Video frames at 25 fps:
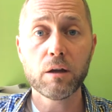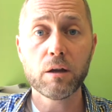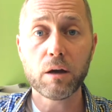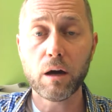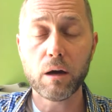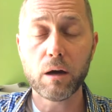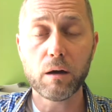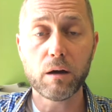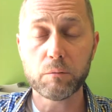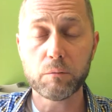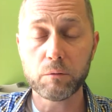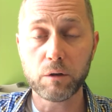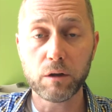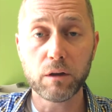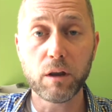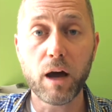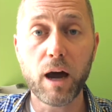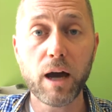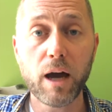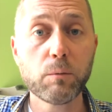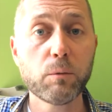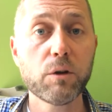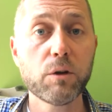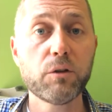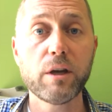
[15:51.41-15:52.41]

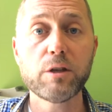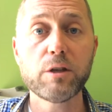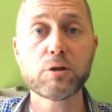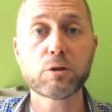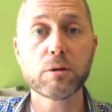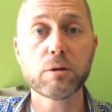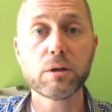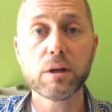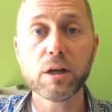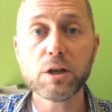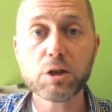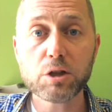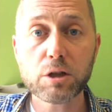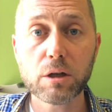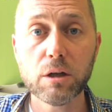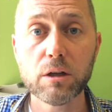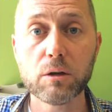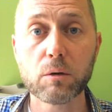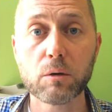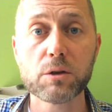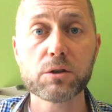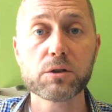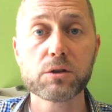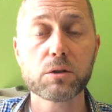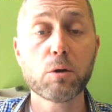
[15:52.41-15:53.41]
align with a
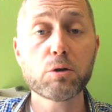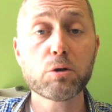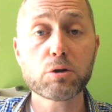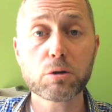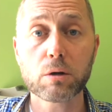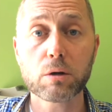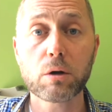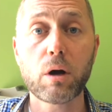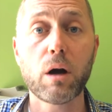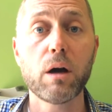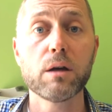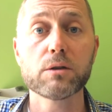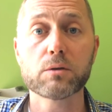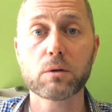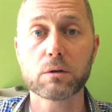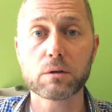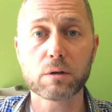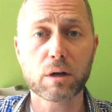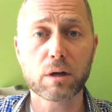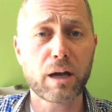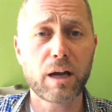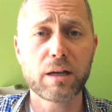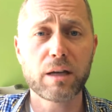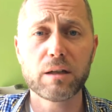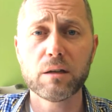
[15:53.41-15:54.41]
tradition or a social cause
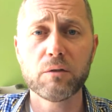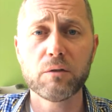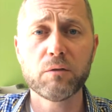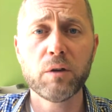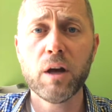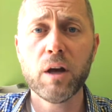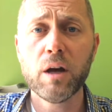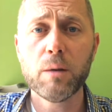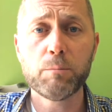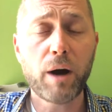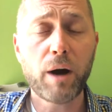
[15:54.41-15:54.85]
or kind of